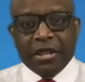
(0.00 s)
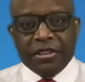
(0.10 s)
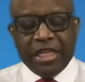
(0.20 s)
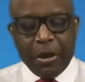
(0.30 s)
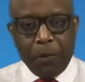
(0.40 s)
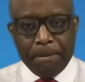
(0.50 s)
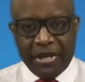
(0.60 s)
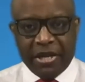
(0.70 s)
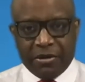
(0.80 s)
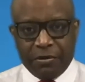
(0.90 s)
They will make
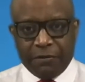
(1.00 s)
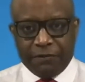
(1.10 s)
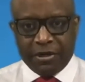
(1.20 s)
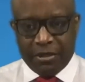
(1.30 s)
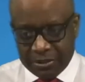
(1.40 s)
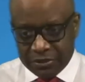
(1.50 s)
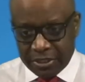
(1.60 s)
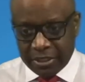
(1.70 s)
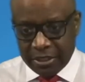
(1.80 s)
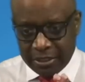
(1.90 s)
an offer saying,